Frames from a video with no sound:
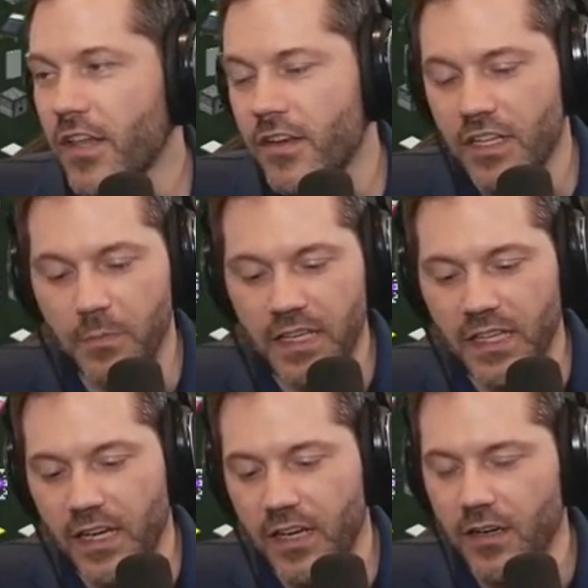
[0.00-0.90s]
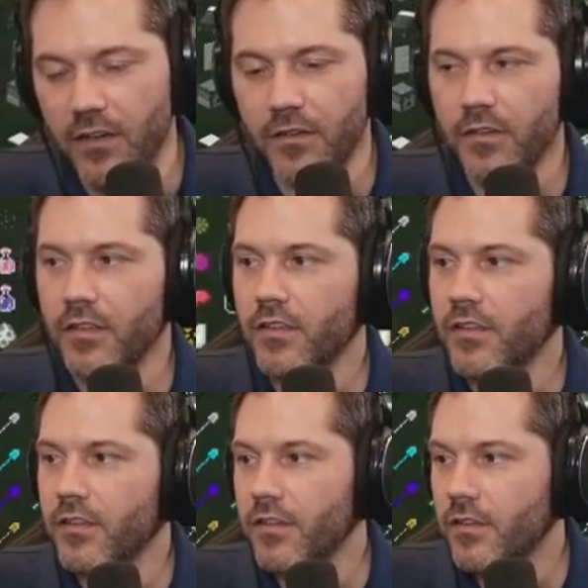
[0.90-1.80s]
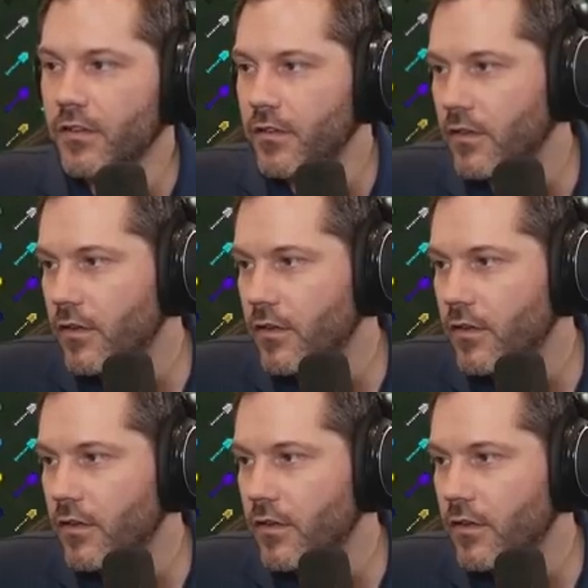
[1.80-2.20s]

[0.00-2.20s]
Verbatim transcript: other than to be there. Okay.